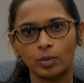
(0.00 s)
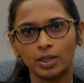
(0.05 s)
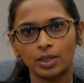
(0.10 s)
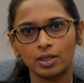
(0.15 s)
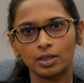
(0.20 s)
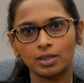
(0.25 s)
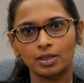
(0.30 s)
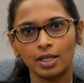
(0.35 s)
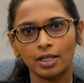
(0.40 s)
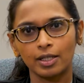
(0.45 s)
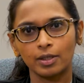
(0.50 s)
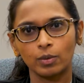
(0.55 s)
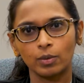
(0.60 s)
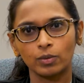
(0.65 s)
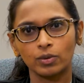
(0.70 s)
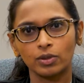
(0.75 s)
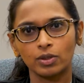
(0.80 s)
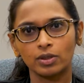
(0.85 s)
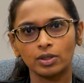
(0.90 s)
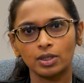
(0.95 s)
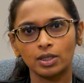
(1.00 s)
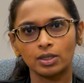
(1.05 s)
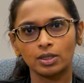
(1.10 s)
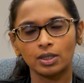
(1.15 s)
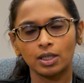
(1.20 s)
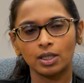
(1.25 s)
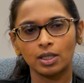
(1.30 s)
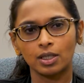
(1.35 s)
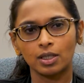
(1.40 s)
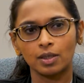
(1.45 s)
with this diagnosis,
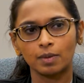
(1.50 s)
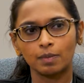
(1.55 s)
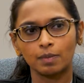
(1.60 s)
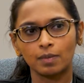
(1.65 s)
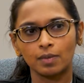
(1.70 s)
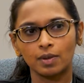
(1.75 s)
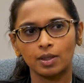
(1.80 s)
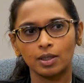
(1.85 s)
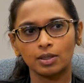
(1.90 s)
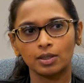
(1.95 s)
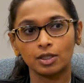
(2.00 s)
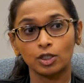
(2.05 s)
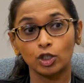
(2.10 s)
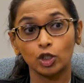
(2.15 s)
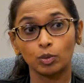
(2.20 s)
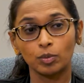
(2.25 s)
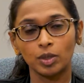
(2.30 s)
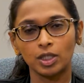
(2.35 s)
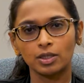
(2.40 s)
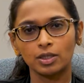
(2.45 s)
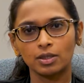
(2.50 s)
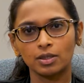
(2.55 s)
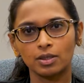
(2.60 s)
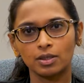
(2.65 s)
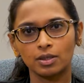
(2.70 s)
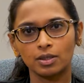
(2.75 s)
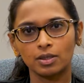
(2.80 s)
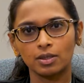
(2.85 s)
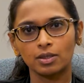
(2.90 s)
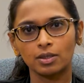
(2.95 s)
it's a
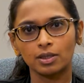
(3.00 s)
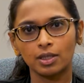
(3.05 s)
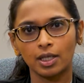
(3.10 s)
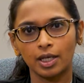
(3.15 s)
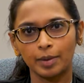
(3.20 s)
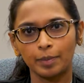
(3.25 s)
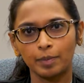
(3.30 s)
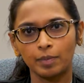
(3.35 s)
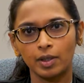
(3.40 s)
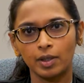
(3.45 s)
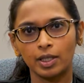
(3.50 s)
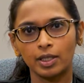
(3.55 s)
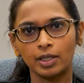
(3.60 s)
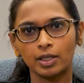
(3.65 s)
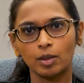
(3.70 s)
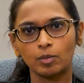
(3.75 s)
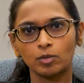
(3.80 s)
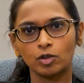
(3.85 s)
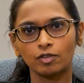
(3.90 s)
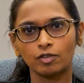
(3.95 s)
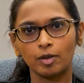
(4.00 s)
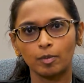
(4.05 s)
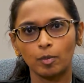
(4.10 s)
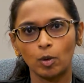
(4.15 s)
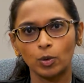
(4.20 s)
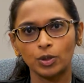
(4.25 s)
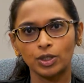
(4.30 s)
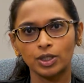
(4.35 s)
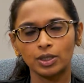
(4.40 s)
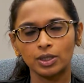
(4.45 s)
tumultuous time in terms of
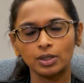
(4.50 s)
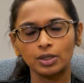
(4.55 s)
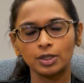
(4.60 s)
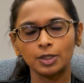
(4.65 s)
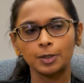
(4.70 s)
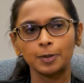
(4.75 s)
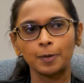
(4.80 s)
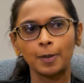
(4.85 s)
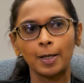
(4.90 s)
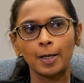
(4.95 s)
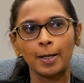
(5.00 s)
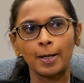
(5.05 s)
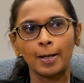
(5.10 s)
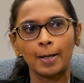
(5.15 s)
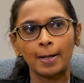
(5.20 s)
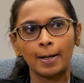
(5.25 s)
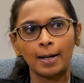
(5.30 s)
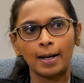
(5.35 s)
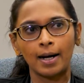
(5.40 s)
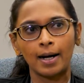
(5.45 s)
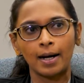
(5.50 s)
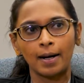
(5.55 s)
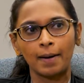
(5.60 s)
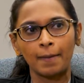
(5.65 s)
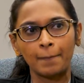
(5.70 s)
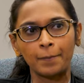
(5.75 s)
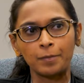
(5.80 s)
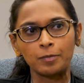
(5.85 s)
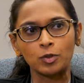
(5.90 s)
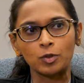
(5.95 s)
emotions.
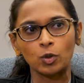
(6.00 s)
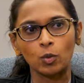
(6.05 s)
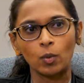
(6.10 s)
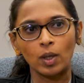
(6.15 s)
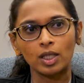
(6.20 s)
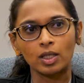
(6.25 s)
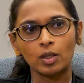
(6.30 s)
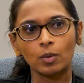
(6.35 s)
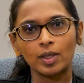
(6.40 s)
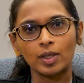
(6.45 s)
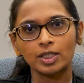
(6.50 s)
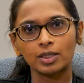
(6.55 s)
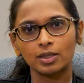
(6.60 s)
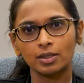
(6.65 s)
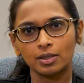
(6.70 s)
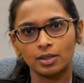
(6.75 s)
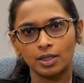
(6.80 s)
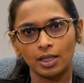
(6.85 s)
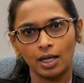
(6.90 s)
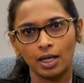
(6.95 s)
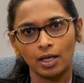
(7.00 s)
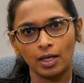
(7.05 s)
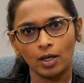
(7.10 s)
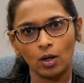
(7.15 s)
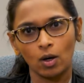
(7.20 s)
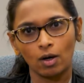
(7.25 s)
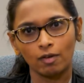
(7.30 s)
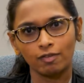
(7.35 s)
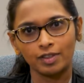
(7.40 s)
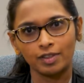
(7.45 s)
So one of the questions that I
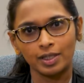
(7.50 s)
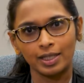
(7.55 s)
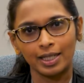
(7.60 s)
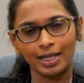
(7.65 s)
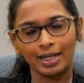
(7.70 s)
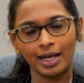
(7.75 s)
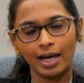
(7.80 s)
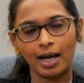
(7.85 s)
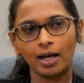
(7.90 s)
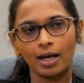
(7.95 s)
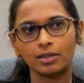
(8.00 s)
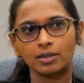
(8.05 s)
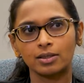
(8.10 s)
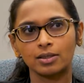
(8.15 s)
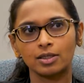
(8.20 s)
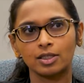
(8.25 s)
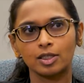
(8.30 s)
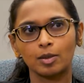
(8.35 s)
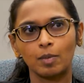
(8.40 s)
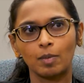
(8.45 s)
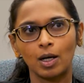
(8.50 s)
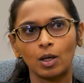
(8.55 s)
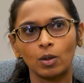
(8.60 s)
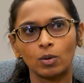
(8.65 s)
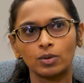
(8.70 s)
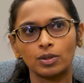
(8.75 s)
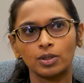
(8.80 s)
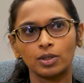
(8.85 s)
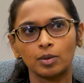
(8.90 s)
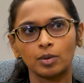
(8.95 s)
often get asked is
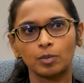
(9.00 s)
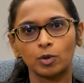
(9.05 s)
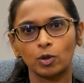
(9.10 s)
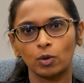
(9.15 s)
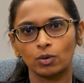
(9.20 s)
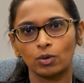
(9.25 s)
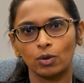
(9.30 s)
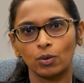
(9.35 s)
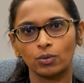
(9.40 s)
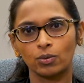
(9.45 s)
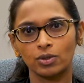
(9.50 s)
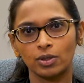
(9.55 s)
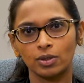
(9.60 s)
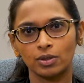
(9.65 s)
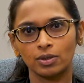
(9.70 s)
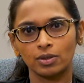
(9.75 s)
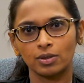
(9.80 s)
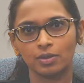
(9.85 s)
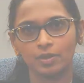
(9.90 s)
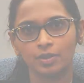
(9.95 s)
about prognosis.